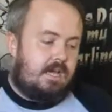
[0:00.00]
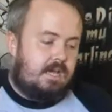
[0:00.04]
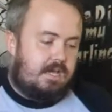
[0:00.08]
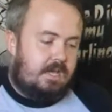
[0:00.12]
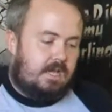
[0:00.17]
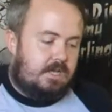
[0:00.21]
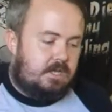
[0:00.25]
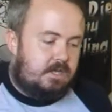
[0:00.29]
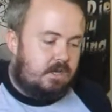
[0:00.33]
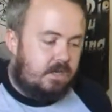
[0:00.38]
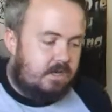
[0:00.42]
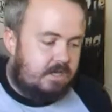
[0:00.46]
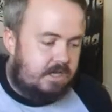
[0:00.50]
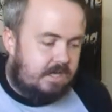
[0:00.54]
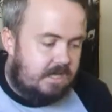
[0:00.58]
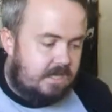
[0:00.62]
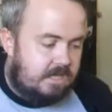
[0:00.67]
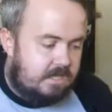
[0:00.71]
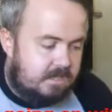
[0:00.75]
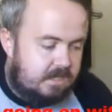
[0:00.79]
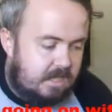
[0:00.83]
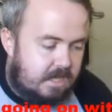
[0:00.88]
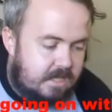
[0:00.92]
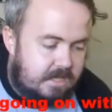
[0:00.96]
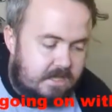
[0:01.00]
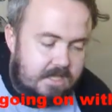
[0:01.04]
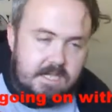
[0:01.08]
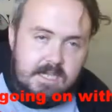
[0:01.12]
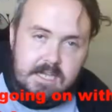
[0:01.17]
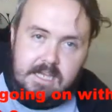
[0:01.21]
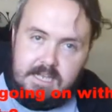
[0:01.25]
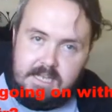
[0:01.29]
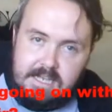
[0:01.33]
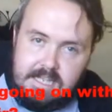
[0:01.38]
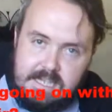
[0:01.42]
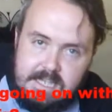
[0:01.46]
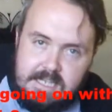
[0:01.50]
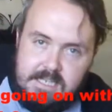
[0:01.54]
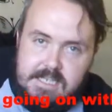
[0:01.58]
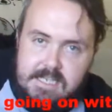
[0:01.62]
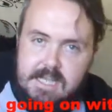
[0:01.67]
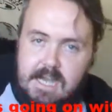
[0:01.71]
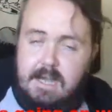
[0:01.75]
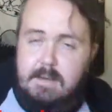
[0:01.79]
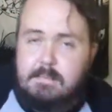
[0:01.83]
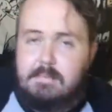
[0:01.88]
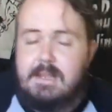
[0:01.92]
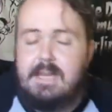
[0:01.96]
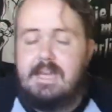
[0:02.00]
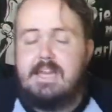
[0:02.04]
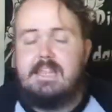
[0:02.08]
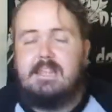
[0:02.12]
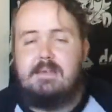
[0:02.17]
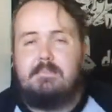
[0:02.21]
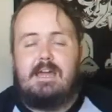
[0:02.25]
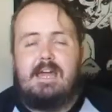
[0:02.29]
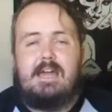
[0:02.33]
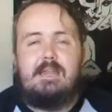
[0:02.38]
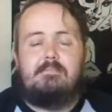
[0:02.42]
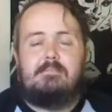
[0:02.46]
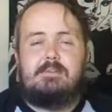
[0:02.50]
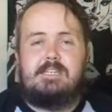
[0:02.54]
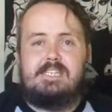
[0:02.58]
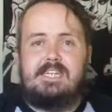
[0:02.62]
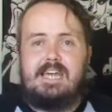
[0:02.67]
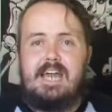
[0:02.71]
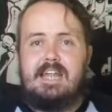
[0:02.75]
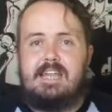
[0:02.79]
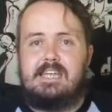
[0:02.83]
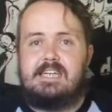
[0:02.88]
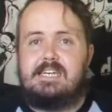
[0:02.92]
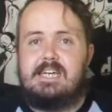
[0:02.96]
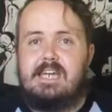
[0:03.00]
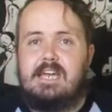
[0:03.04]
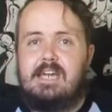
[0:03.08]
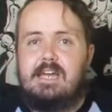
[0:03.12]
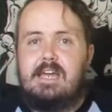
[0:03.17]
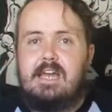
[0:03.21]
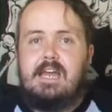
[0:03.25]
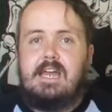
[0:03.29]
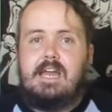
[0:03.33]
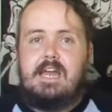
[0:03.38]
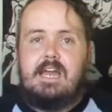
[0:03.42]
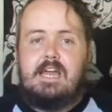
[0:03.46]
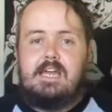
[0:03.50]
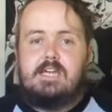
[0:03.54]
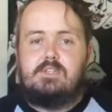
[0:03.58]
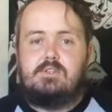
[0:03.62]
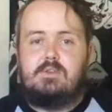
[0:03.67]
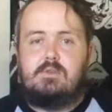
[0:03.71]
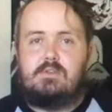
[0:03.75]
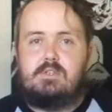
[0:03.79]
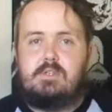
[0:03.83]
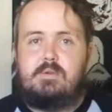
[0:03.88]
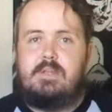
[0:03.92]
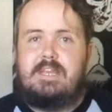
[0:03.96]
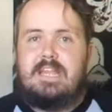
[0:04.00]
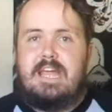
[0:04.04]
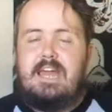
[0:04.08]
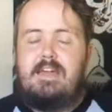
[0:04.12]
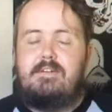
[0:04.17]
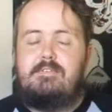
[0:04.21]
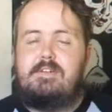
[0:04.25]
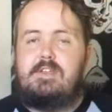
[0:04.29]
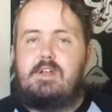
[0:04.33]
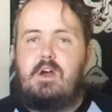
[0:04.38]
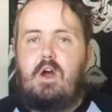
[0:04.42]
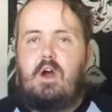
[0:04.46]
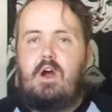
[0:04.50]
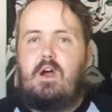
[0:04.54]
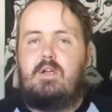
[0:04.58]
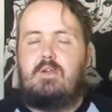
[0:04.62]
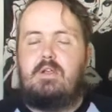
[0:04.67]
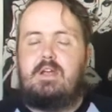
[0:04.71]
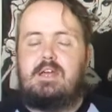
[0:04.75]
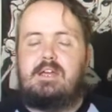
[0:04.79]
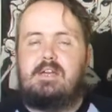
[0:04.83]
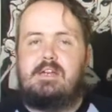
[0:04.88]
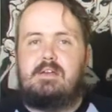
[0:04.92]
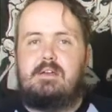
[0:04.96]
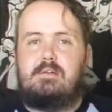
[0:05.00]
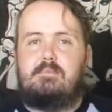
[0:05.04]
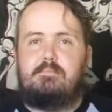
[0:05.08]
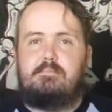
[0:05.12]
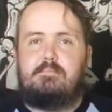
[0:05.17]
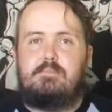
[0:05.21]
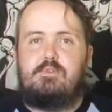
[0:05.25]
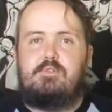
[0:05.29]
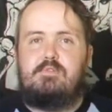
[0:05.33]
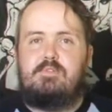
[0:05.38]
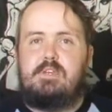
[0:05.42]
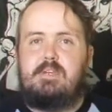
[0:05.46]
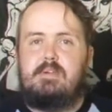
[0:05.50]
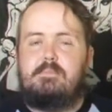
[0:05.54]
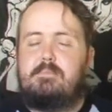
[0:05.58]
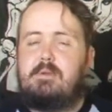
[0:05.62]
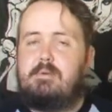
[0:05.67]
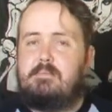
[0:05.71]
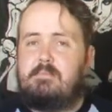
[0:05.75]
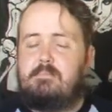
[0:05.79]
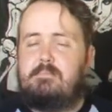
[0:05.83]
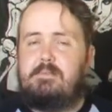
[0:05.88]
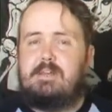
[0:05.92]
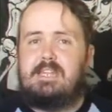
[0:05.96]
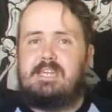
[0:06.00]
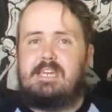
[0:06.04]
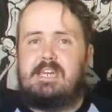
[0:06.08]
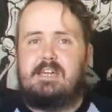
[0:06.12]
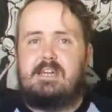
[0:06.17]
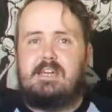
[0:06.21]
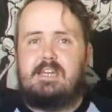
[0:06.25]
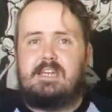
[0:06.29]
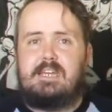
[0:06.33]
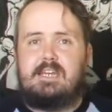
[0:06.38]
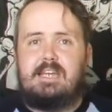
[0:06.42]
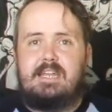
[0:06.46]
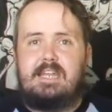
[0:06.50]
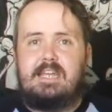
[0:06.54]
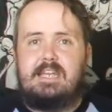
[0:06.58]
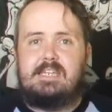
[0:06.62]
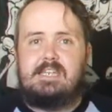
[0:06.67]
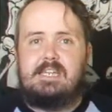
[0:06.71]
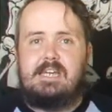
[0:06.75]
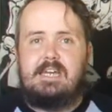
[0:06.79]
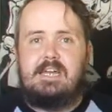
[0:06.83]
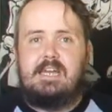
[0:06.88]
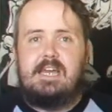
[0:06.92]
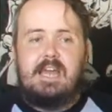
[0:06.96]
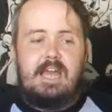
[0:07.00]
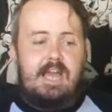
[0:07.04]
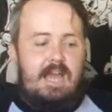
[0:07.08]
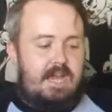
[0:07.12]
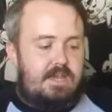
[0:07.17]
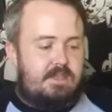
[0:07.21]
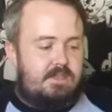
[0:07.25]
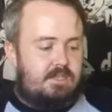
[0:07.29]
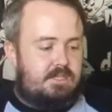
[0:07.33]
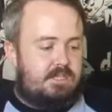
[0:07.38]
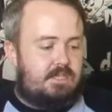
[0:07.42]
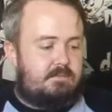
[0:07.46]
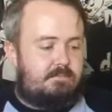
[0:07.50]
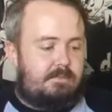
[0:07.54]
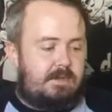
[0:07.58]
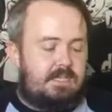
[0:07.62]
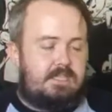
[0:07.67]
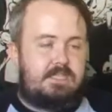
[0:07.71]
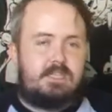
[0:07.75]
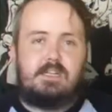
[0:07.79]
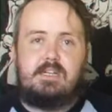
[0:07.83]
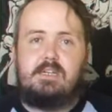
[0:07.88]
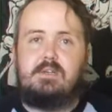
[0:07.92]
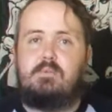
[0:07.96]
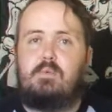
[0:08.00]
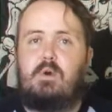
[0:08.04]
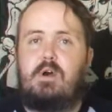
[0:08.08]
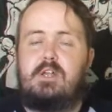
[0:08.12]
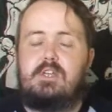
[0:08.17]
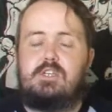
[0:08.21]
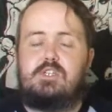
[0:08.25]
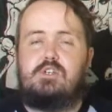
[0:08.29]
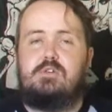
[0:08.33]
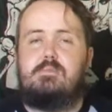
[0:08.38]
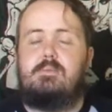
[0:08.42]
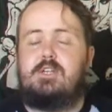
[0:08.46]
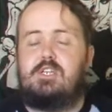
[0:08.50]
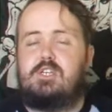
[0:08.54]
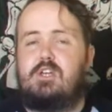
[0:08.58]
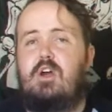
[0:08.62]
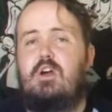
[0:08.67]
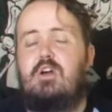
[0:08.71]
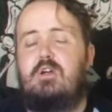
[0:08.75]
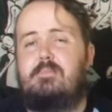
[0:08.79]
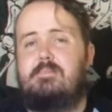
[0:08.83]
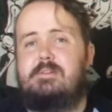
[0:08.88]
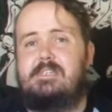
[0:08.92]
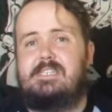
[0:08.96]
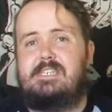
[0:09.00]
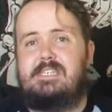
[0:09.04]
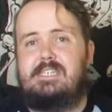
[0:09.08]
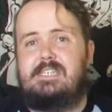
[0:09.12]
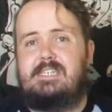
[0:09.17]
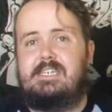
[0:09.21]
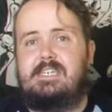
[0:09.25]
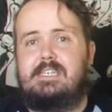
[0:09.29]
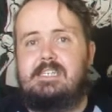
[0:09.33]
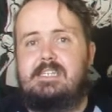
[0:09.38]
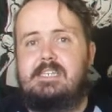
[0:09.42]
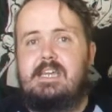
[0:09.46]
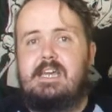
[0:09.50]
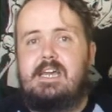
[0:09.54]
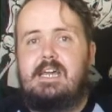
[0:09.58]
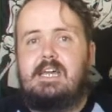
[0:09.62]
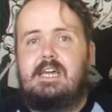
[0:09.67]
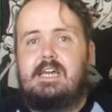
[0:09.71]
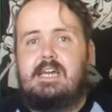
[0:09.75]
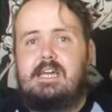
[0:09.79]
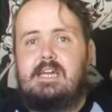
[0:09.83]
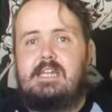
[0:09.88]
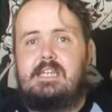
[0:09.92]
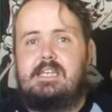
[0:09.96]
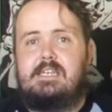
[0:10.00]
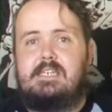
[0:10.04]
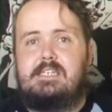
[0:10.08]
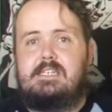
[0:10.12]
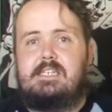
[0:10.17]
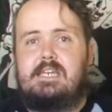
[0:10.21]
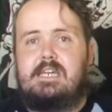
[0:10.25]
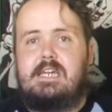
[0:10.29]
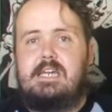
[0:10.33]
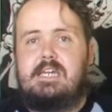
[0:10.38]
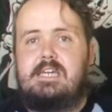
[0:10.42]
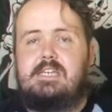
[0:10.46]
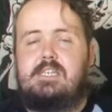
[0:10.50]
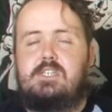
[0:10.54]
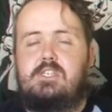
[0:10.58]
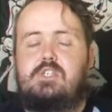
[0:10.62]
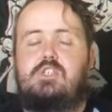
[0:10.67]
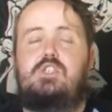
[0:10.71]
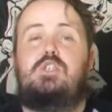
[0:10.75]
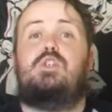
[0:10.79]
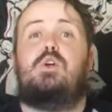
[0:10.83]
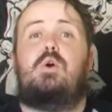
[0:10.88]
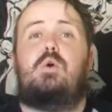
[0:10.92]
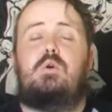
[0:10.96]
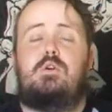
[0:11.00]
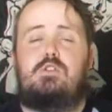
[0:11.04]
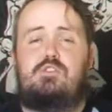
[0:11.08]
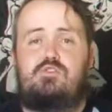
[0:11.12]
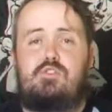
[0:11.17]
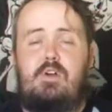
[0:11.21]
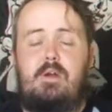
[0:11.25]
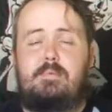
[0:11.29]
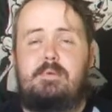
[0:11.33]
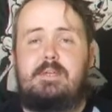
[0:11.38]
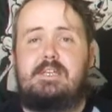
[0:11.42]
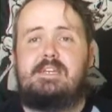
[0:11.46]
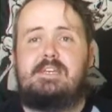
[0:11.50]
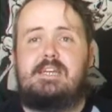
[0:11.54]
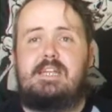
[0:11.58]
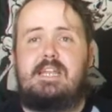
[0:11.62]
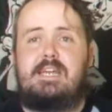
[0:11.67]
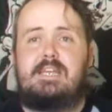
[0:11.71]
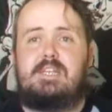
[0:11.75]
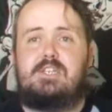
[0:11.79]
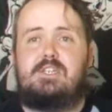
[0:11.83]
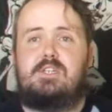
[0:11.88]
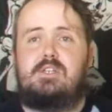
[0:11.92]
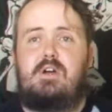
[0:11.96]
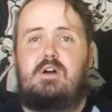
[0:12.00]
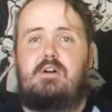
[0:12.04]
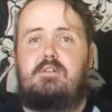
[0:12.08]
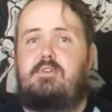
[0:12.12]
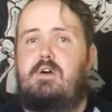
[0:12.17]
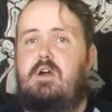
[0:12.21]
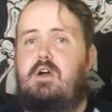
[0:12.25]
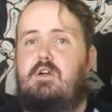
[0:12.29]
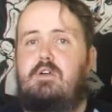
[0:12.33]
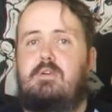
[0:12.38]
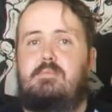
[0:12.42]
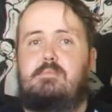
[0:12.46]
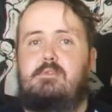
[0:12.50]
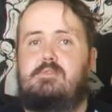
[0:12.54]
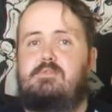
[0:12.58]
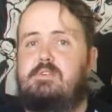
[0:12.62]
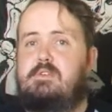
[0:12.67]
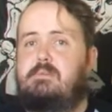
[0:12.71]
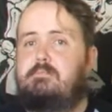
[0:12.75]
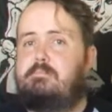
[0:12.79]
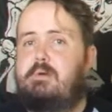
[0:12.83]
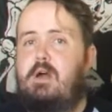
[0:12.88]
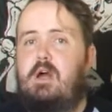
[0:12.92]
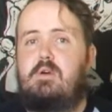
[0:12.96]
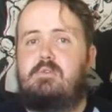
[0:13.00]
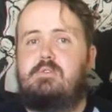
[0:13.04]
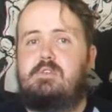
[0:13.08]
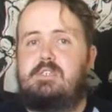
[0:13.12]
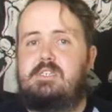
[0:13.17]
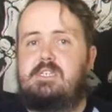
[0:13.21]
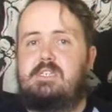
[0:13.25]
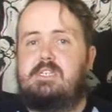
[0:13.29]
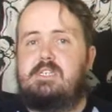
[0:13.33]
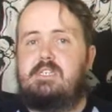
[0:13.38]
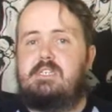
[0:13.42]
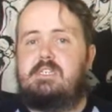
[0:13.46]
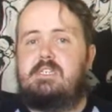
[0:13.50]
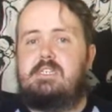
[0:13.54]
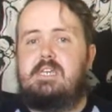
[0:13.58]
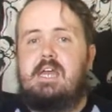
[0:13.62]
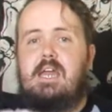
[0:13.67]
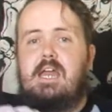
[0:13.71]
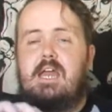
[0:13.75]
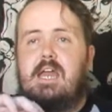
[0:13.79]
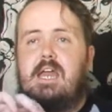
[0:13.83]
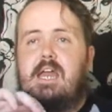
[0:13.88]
Now Kirk is the lead guitar player in the band Metallica. He's also an avid horror movie memorabilia collector, and this is basically what Too Much Horror Business is. It is his jaw-dropping collection of horror movie posters.